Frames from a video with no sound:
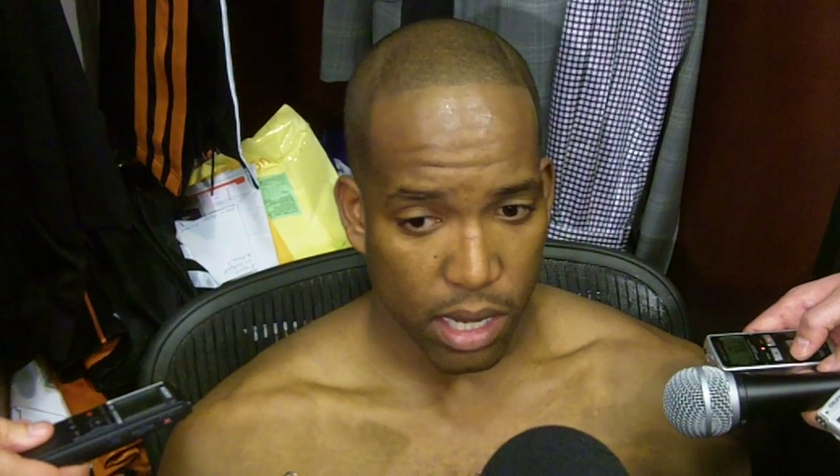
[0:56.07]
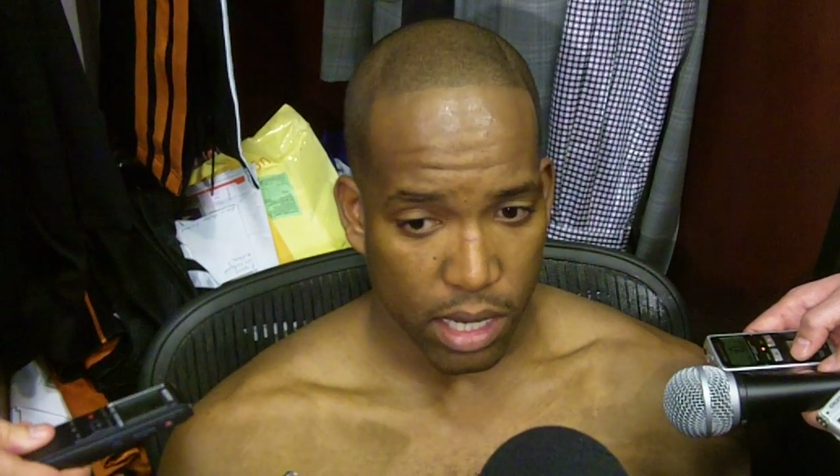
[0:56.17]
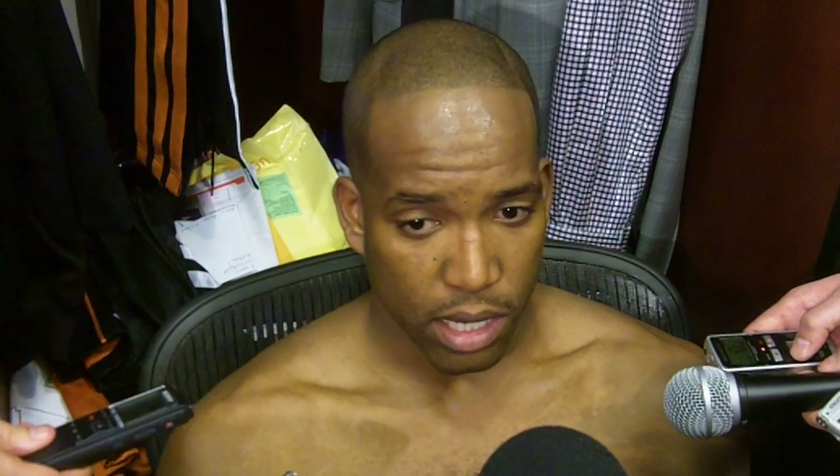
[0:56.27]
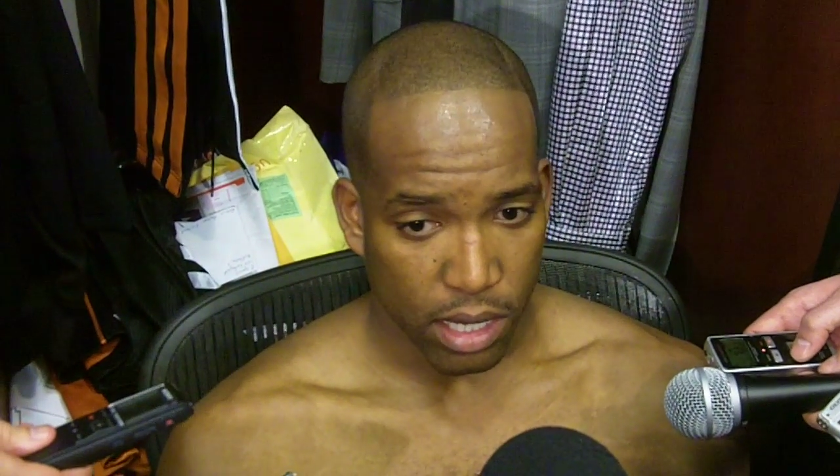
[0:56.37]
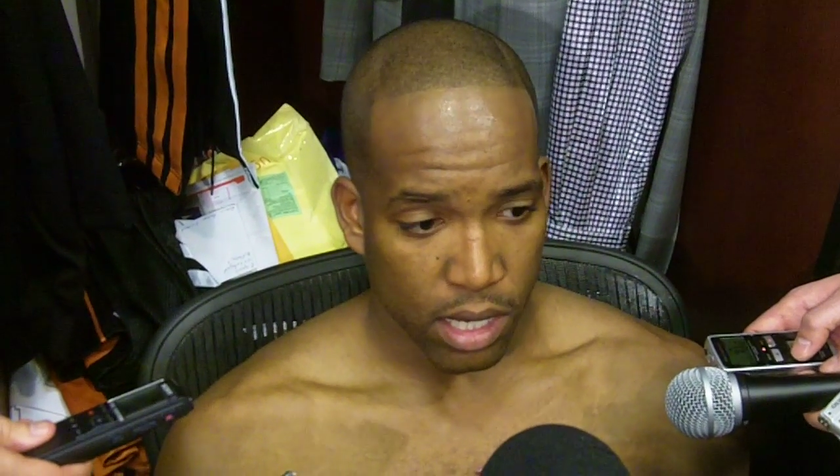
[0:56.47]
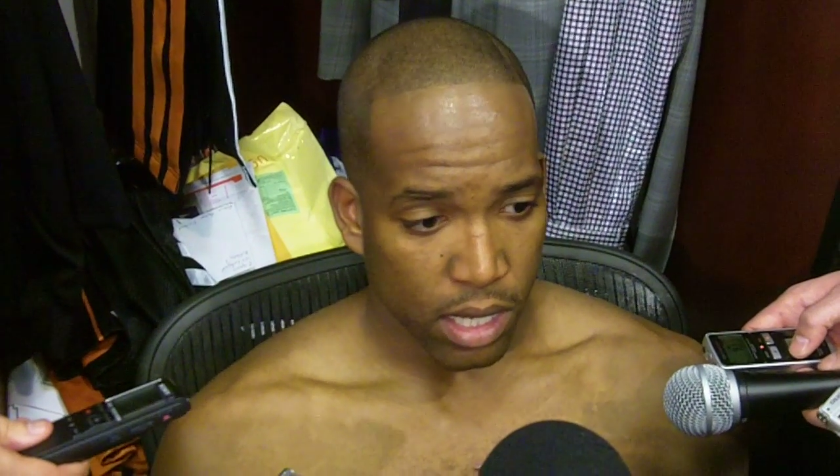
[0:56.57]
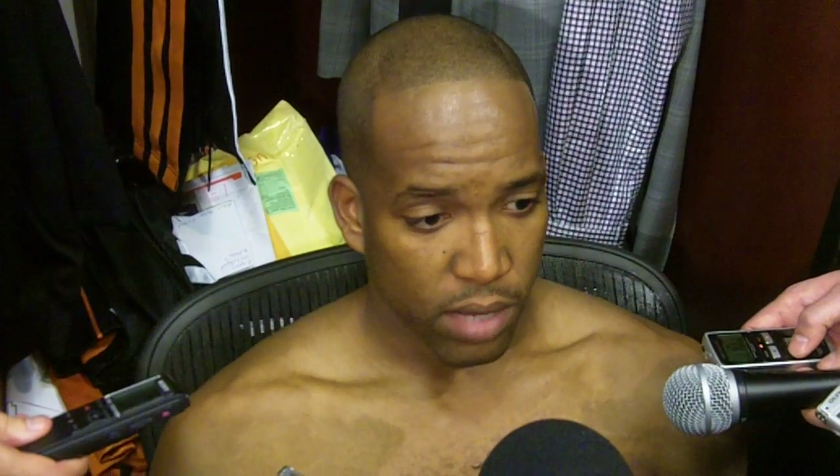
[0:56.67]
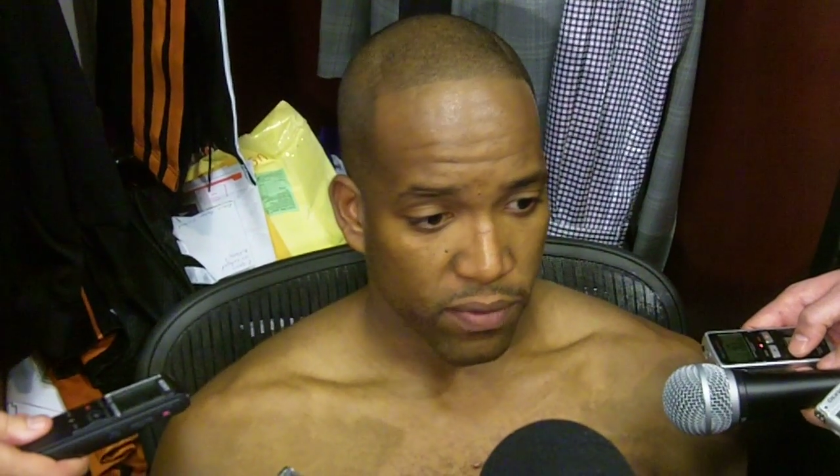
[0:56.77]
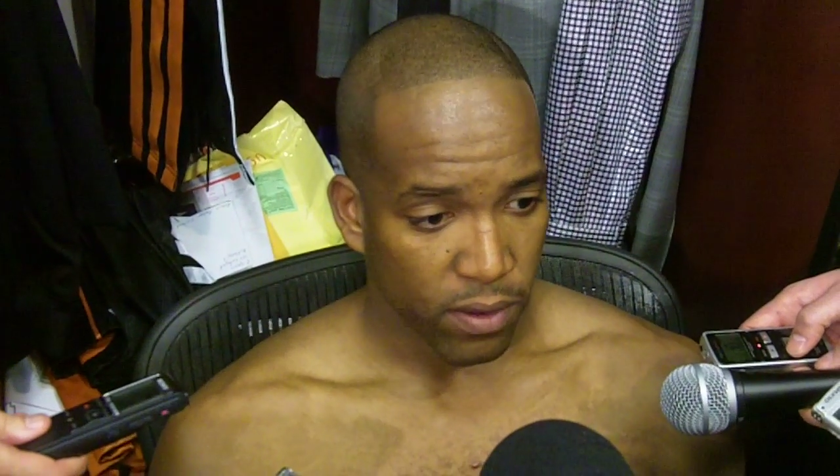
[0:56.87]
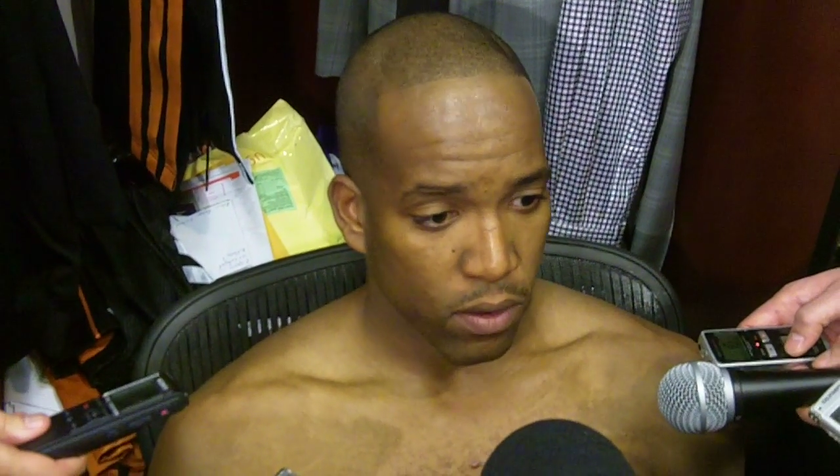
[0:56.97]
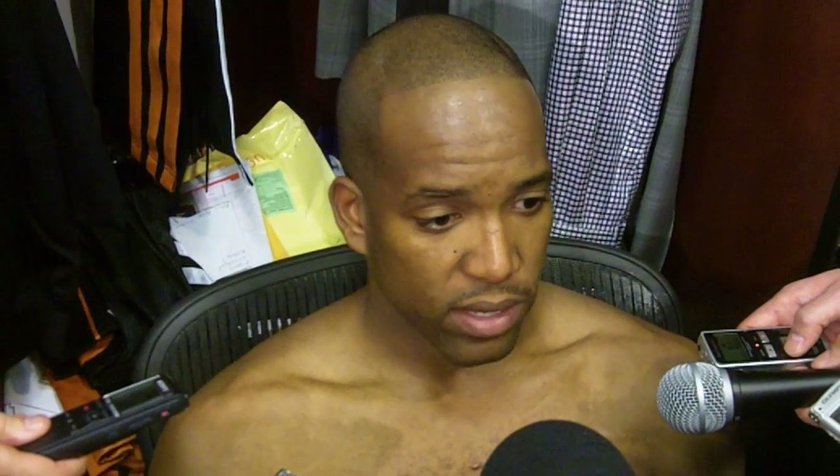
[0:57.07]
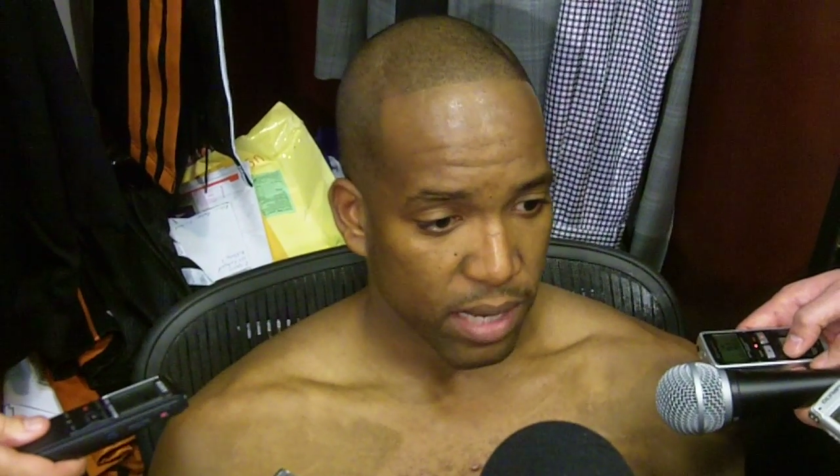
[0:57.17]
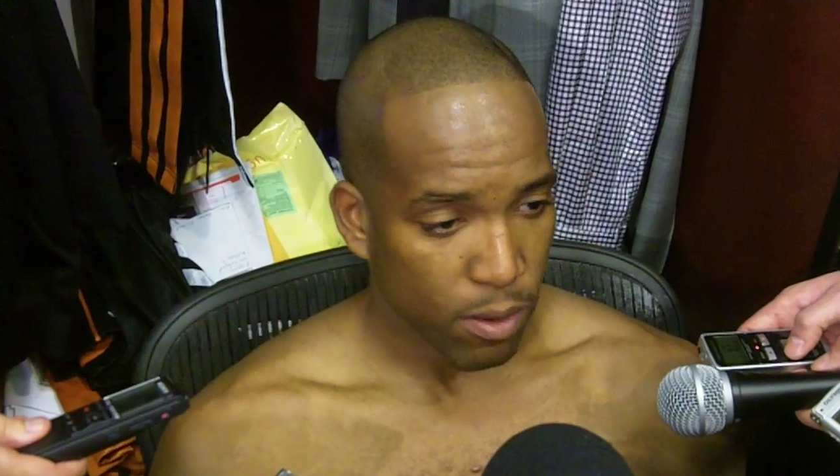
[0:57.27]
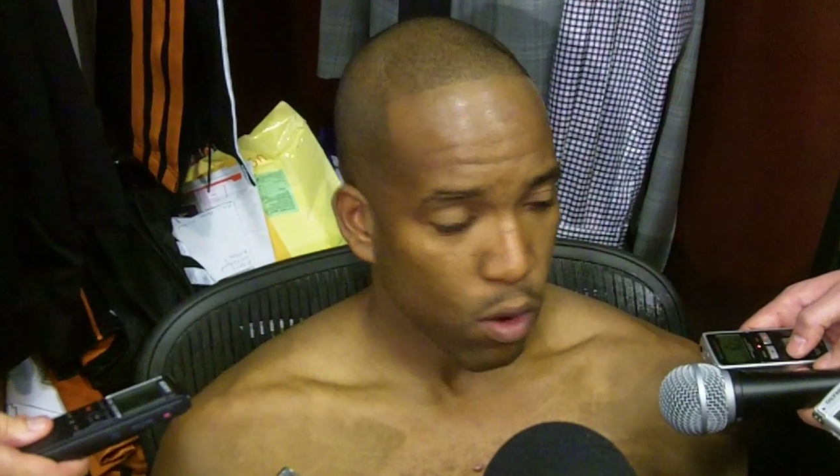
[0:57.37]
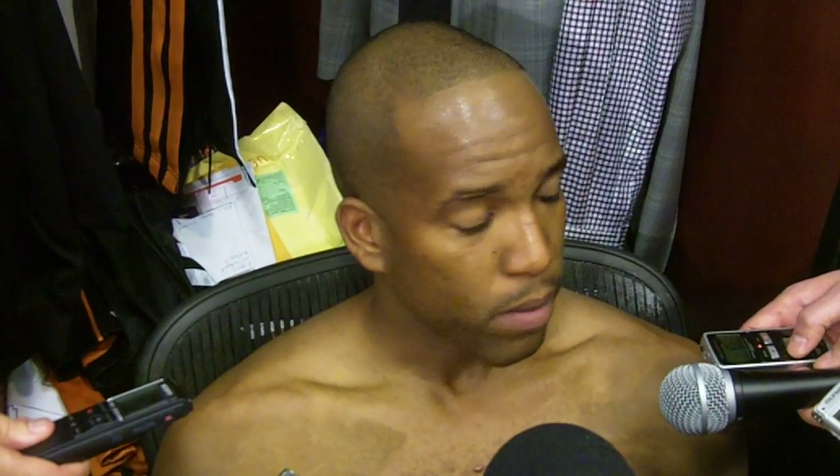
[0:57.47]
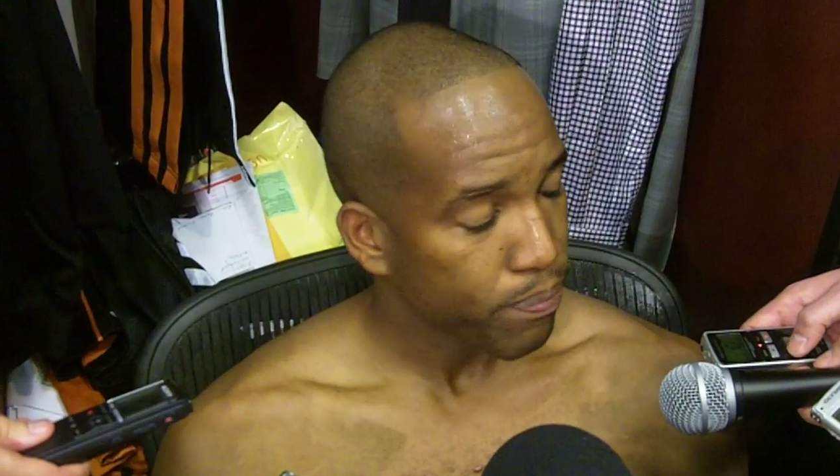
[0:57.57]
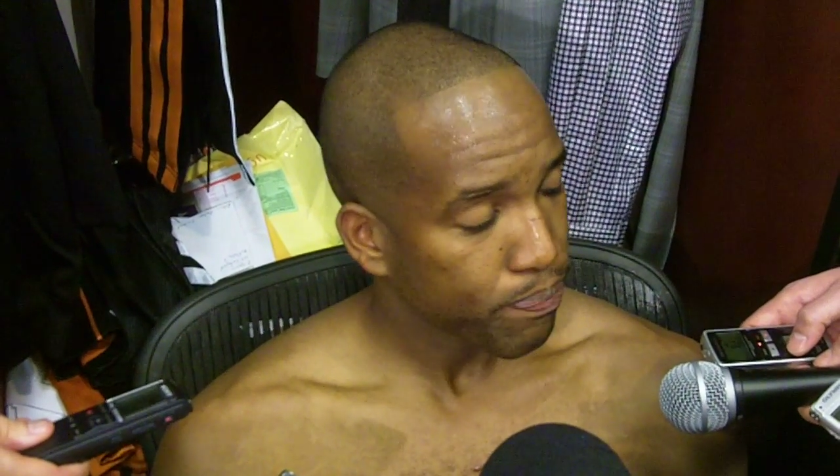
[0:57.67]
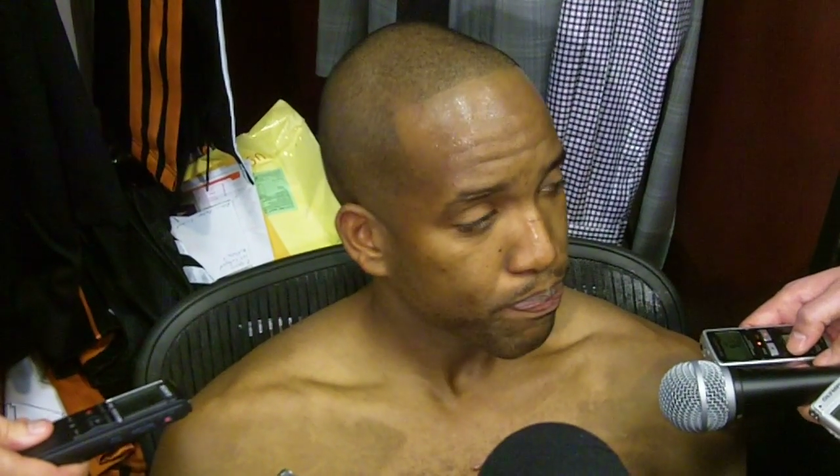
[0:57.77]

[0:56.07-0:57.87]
uh, the flow of the team going.